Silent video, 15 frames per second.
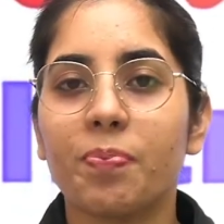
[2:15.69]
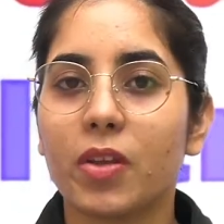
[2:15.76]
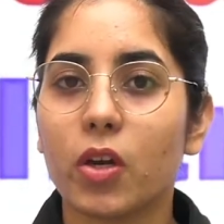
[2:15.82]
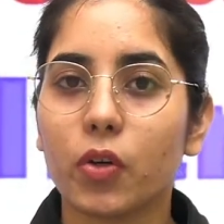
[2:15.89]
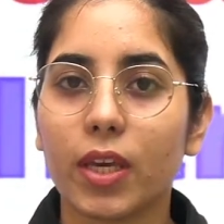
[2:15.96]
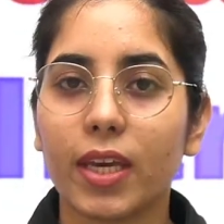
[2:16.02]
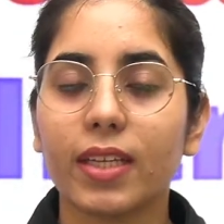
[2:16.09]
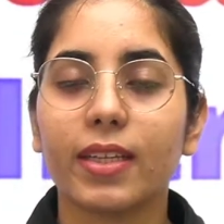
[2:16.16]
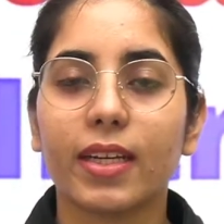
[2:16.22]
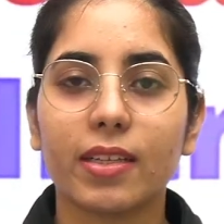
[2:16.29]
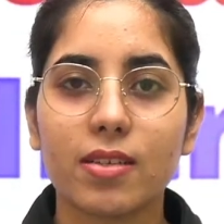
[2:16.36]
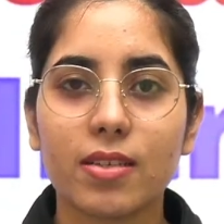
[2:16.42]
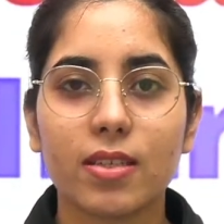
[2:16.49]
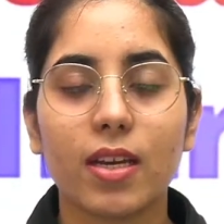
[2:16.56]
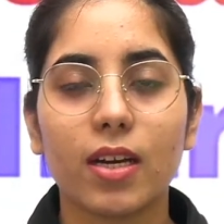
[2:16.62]
okay, that
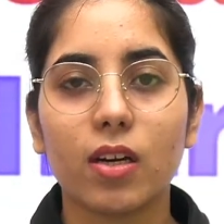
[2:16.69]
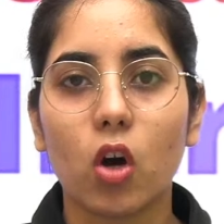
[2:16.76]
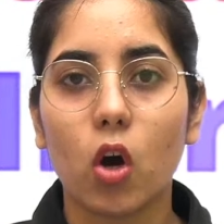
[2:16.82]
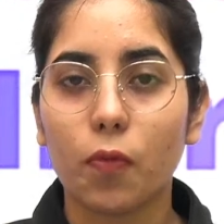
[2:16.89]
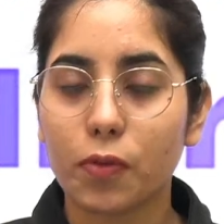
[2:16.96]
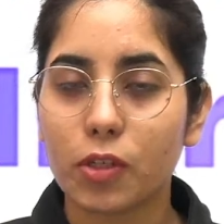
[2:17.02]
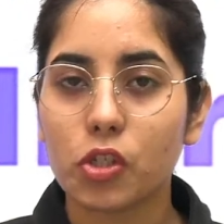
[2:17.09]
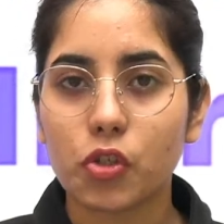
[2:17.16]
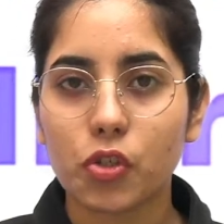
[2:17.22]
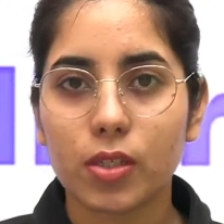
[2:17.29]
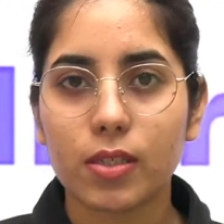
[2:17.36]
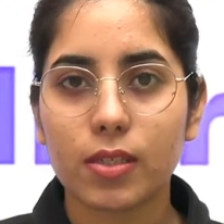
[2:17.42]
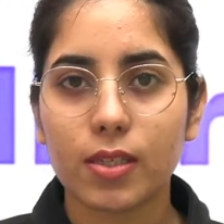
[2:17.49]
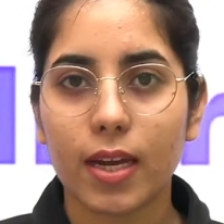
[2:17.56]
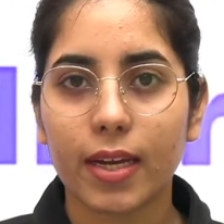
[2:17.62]
is the
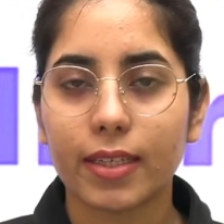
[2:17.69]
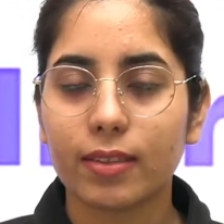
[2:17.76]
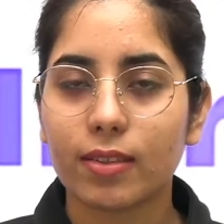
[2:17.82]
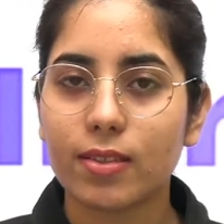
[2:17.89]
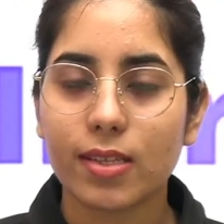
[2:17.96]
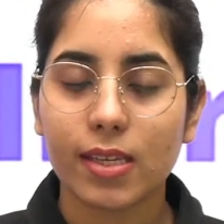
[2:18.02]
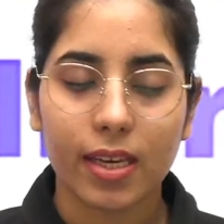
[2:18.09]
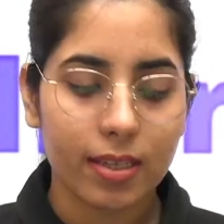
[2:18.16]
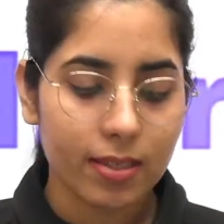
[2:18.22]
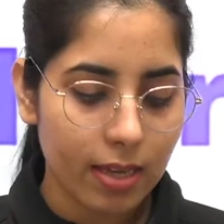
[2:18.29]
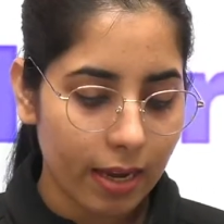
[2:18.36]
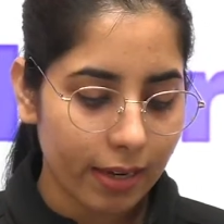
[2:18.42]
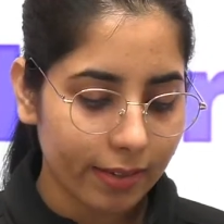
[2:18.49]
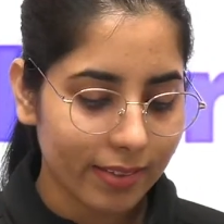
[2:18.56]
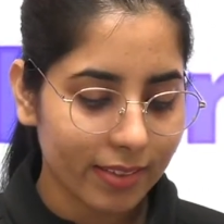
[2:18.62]
official site, the
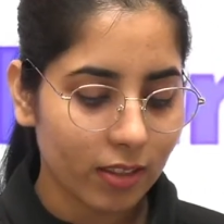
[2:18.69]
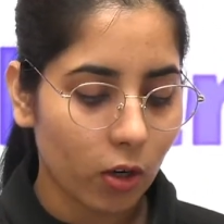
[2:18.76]
CSIR,